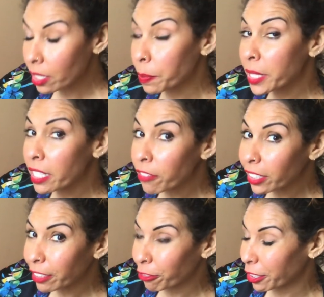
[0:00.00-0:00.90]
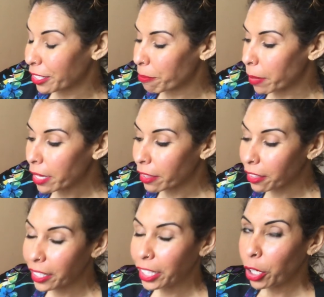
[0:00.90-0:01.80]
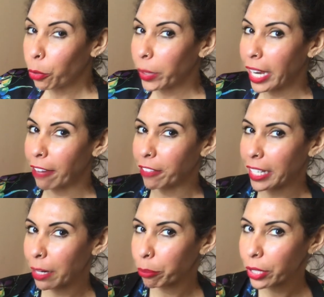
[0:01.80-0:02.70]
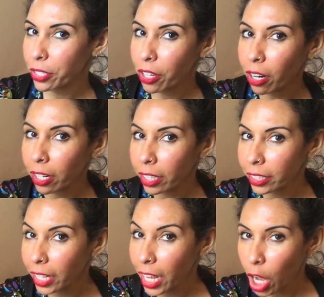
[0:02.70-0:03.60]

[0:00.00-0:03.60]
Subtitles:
Specifically for this month, we have the Empress card.